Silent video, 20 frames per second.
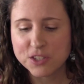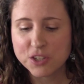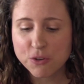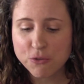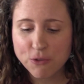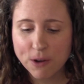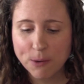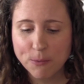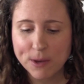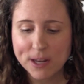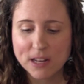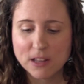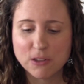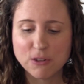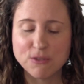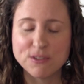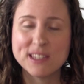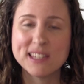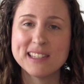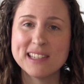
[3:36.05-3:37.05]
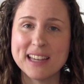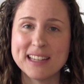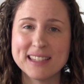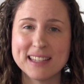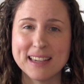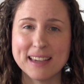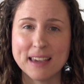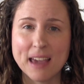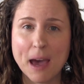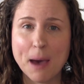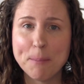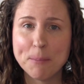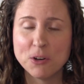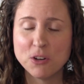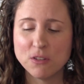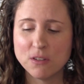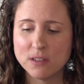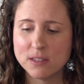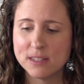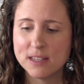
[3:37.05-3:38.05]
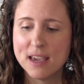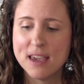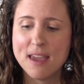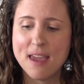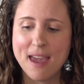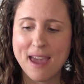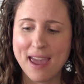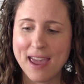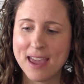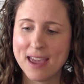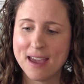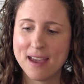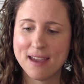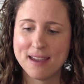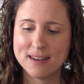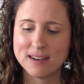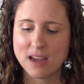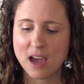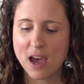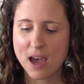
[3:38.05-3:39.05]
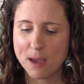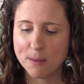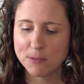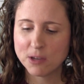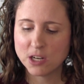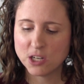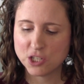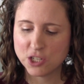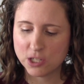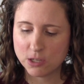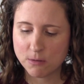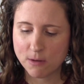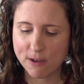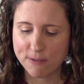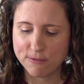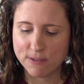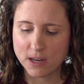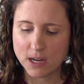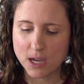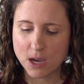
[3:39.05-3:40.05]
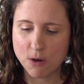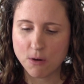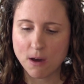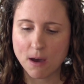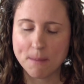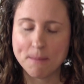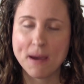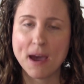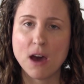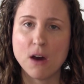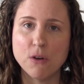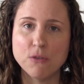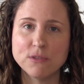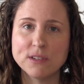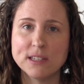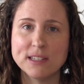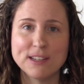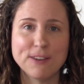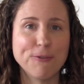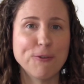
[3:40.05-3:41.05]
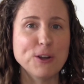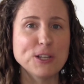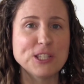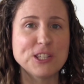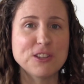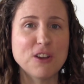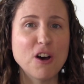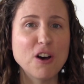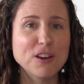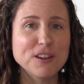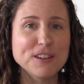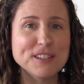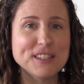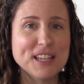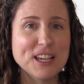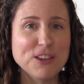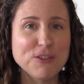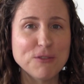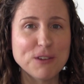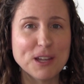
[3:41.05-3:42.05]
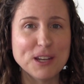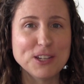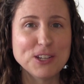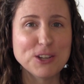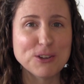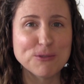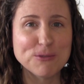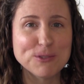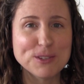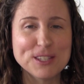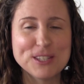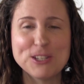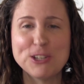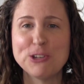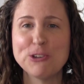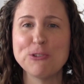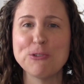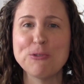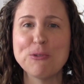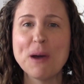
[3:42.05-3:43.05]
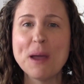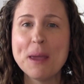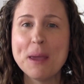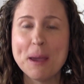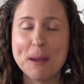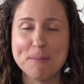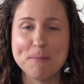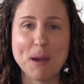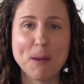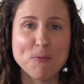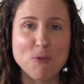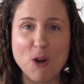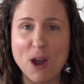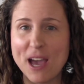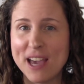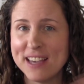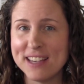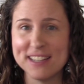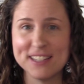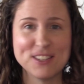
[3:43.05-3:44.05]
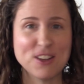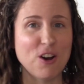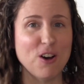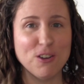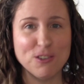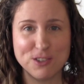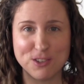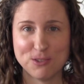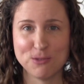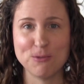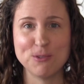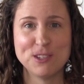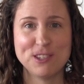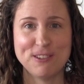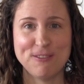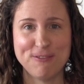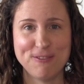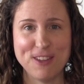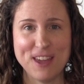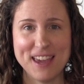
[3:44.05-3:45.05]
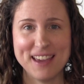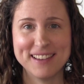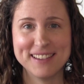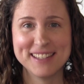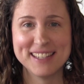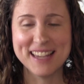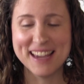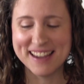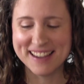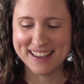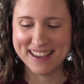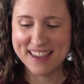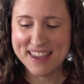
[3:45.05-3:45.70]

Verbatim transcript: This is a great way to learn states and capitals, and I'm gonna do a video about different songs that you can use to memorize all sorts of things,